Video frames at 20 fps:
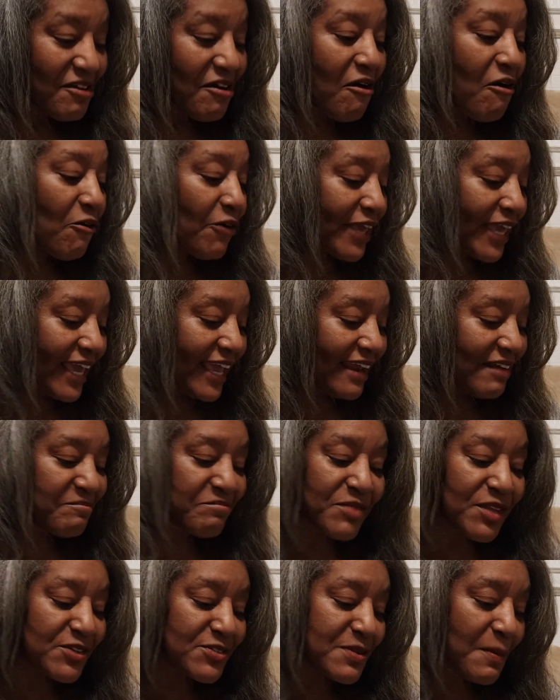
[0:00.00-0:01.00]
"Okay,
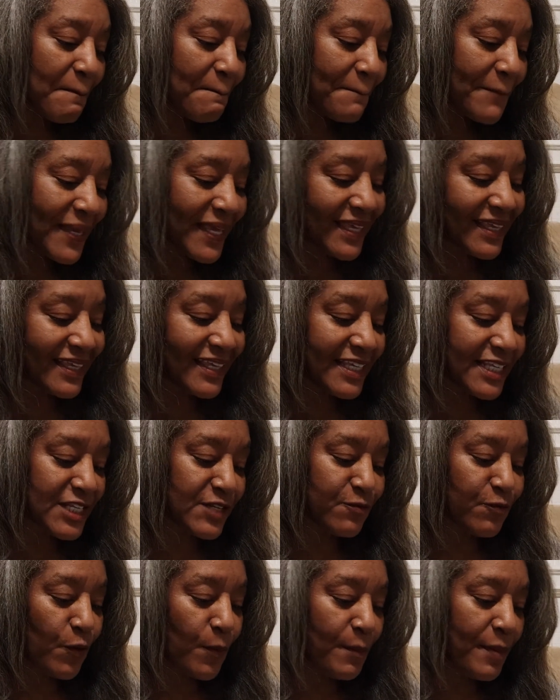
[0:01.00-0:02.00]
there's a big
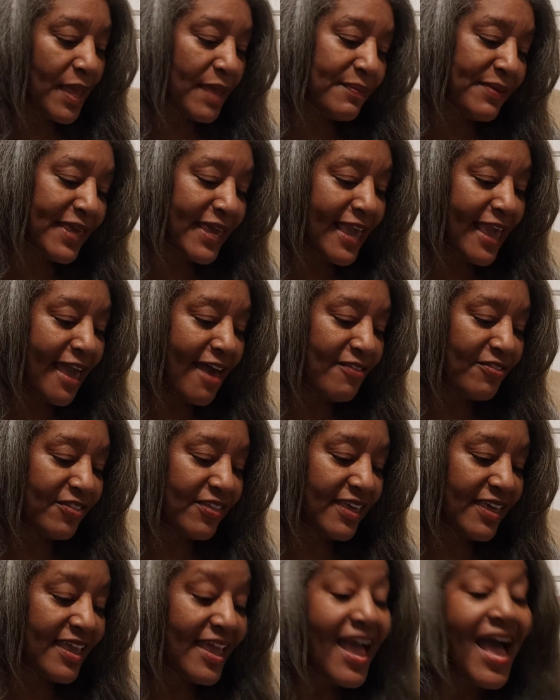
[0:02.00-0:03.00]
kiss for baby
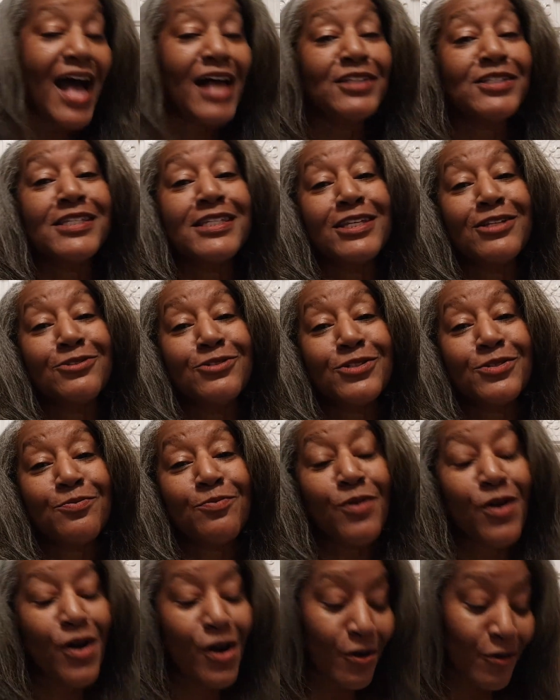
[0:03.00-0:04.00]
Kathy. I'll see you
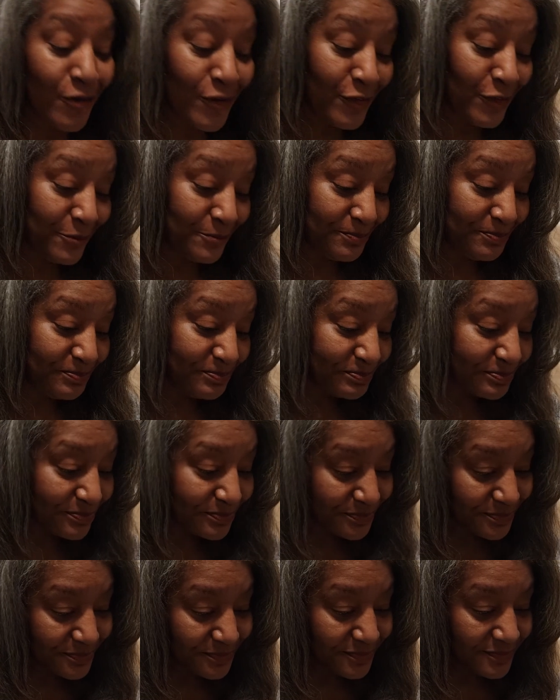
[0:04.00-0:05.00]
tomorrow."
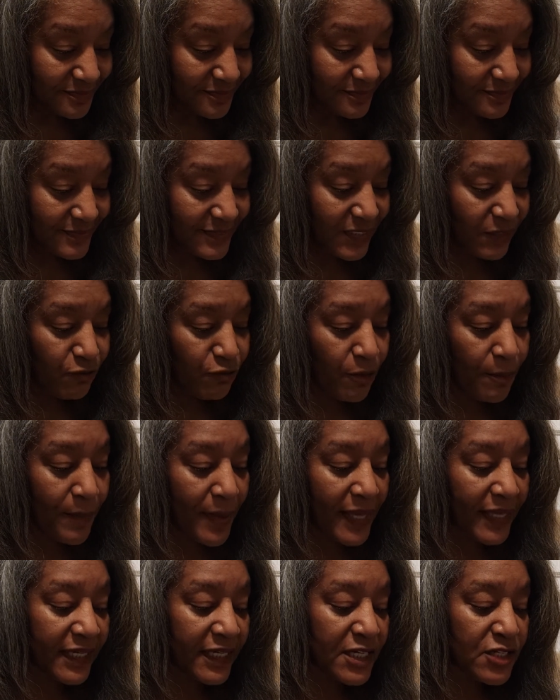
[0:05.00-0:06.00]

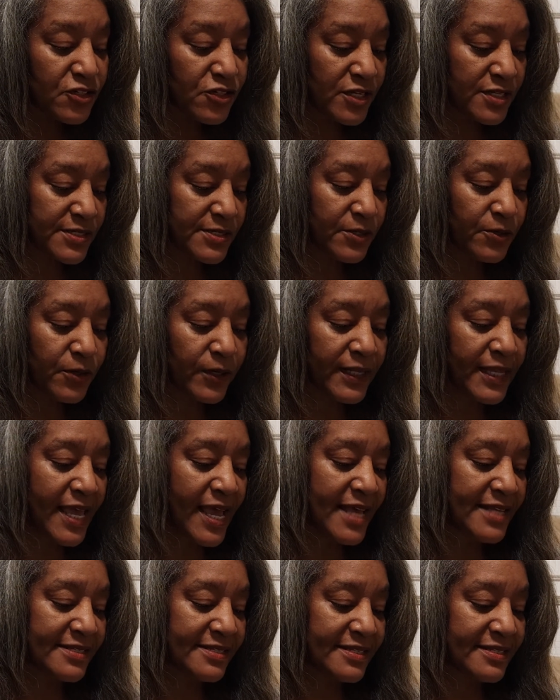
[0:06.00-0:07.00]
Rebecca adjusted her
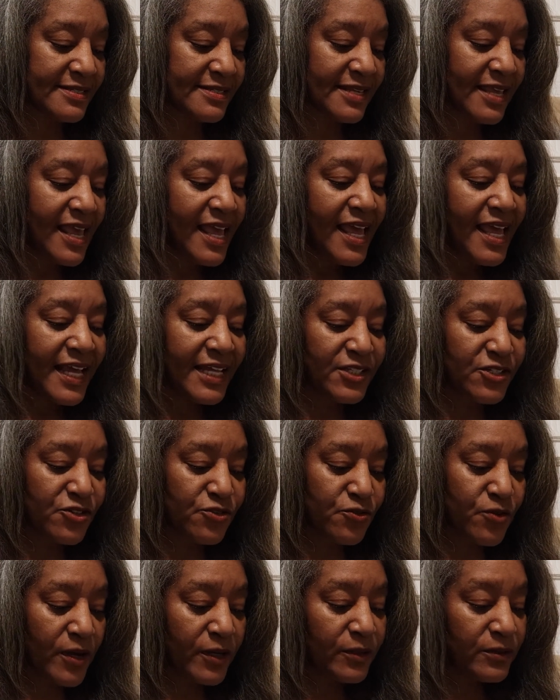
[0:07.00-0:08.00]
glasses and
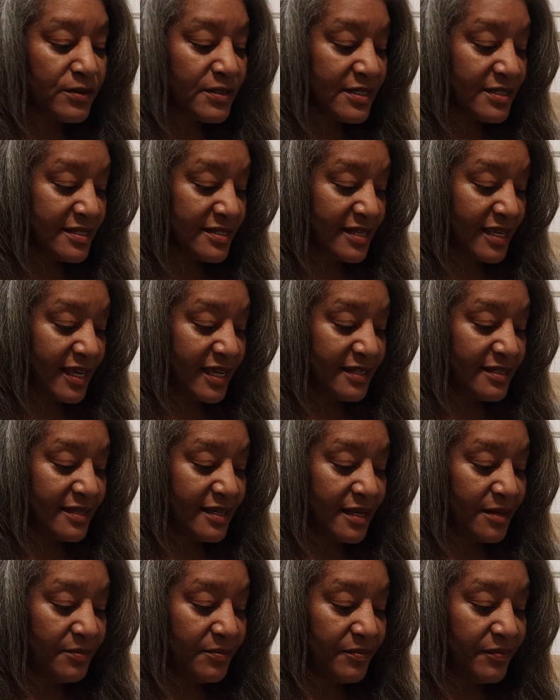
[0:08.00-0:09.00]
struggled to stand
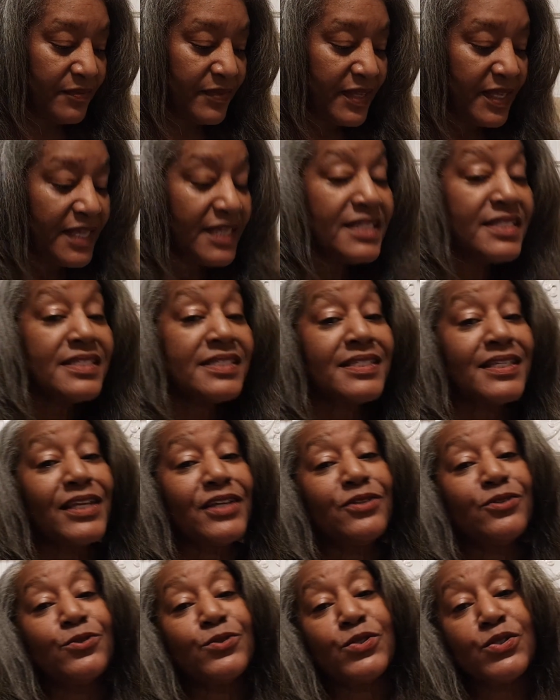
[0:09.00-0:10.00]
up.
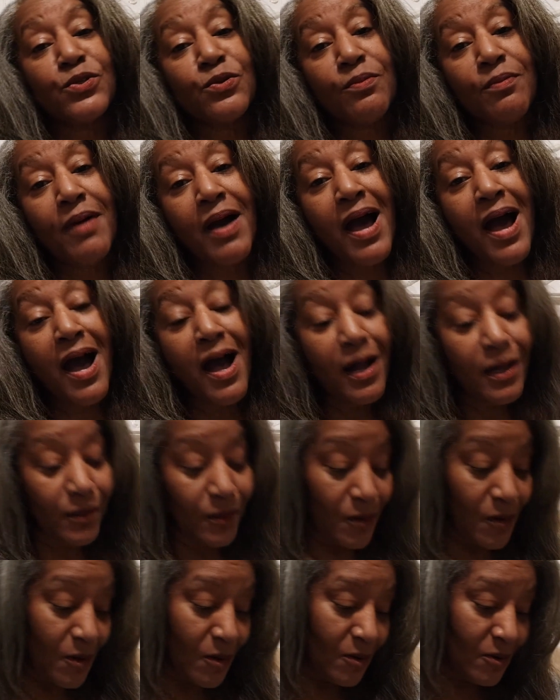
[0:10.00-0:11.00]
"See you
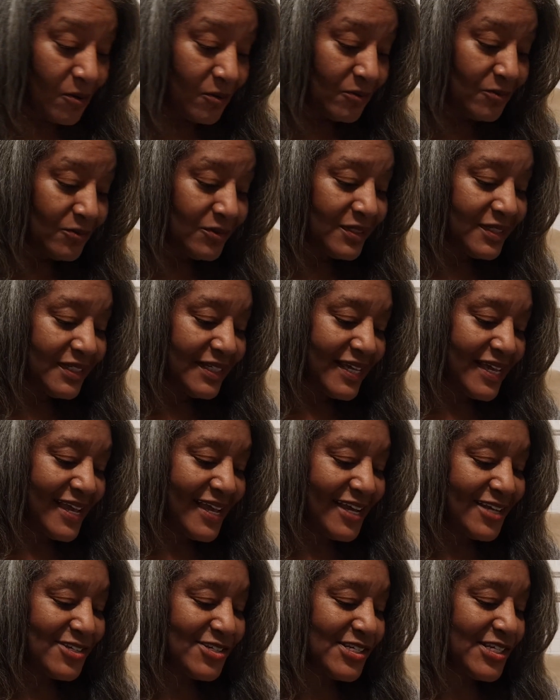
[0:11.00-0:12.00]
tomorrow,"
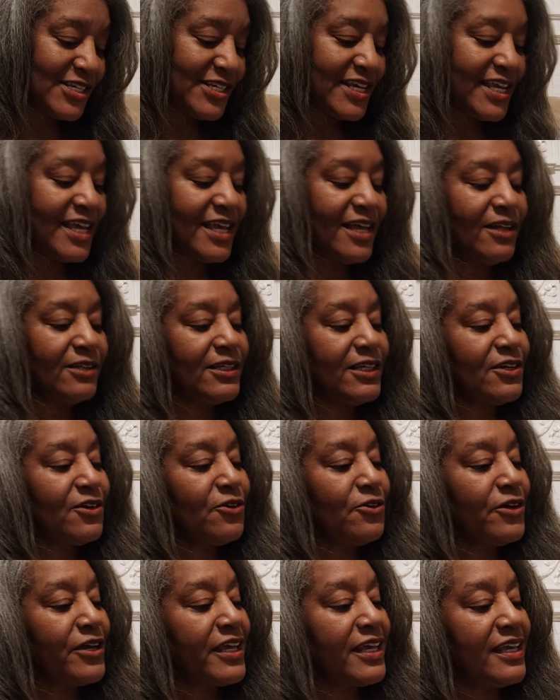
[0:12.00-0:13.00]
Ashley yelled at
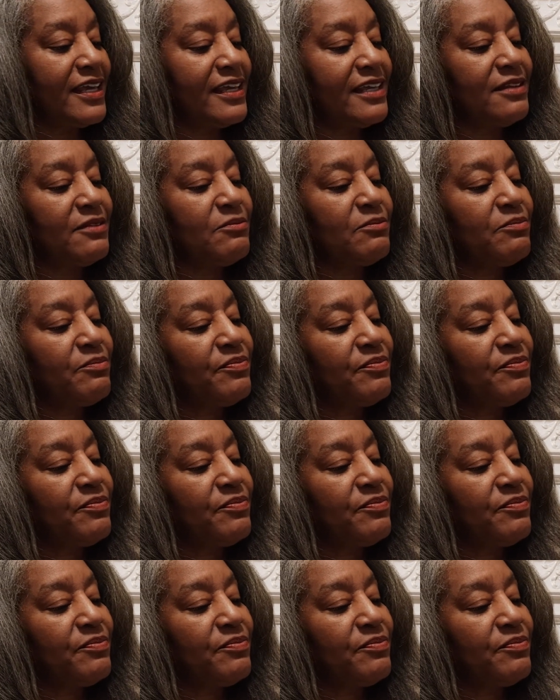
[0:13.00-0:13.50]
her again.